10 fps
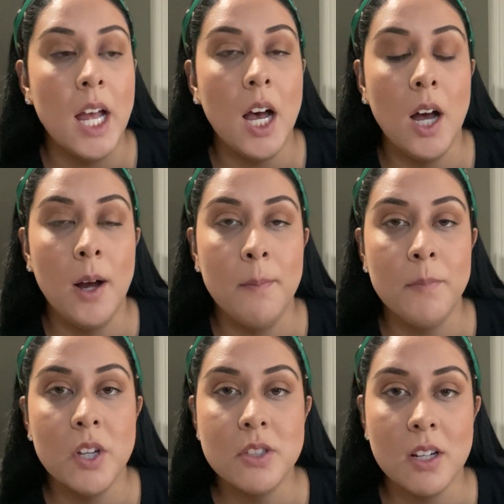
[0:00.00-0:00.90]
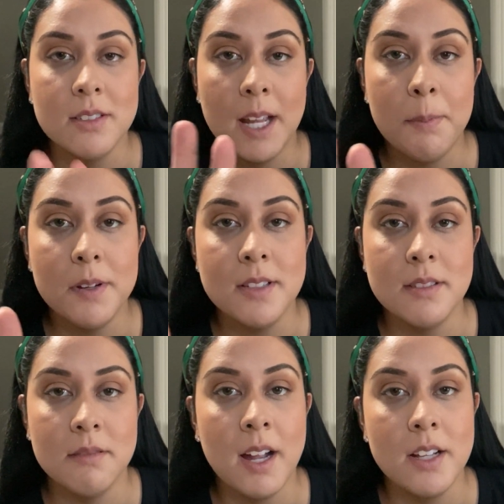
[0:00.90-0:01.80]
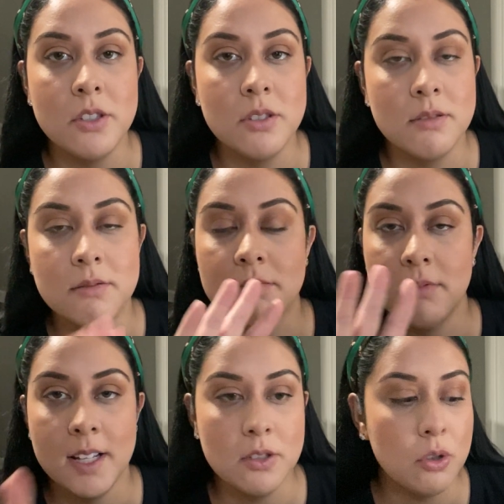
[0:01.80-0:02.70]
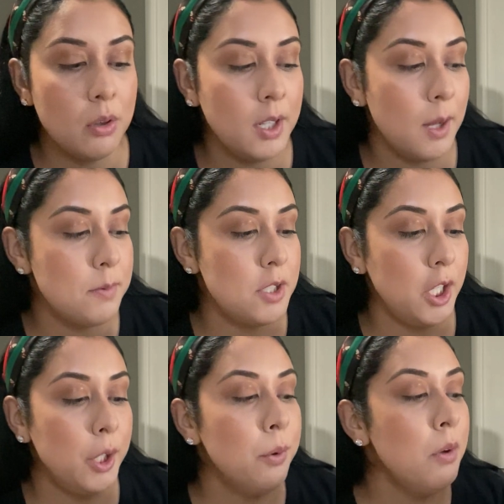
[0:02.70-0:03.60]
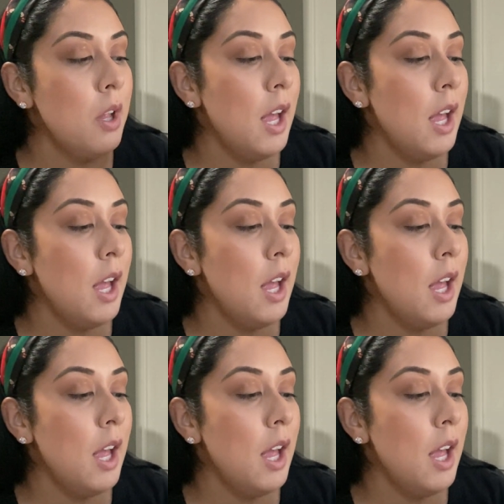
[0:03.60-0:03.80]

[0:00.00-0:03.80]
adult diapers, that's totally up to you.